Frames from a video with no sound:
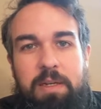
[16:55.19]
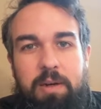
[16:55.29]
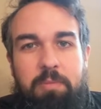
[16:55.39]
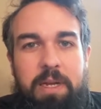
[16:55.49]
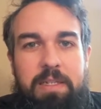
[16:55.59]

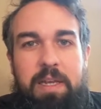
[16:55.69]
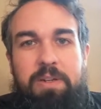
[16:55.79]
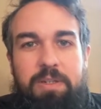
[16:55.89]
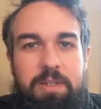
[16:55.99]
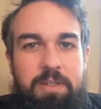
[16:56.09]
you know,
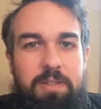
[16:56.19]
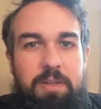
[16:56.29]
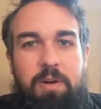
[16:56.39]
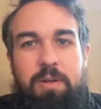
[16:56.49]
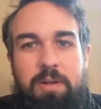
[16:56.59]
meditation and
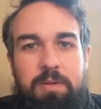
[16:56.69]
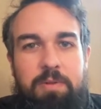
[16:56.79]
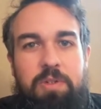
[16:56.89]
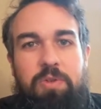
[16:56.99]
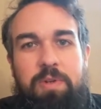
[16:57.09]
yoga and
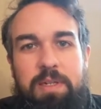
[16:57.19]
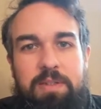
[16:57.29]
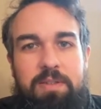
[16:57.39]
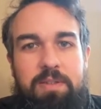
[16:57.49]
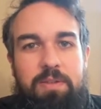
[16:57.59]

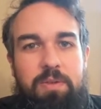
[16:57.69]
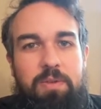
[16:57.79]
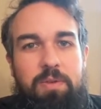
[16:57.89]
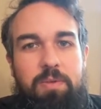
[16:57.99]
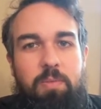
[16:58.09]
retreats
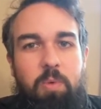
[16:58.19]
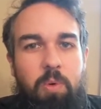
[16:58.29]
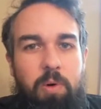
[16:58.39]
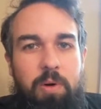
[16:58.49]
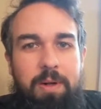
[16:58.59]
to
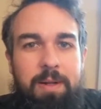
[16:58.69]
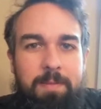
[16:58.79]
more